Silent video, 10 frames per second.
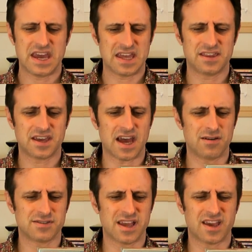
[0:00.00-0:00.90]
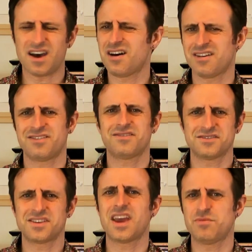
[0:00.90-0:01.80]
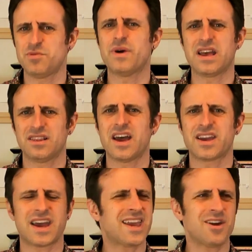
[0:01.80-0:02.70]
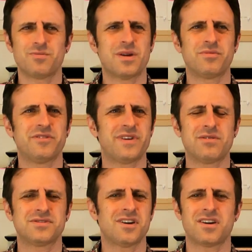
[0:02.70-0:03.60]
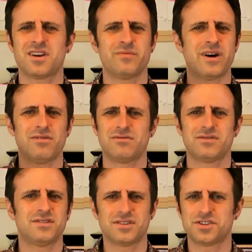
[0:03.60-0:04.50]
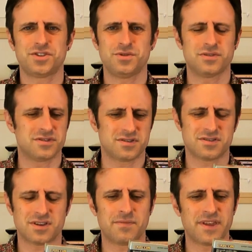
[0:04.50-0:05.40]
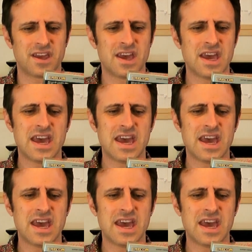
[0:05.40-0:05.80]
And the guy was like, oh, I think there's a game you might like. I can't remember if I was talking about shooters or something.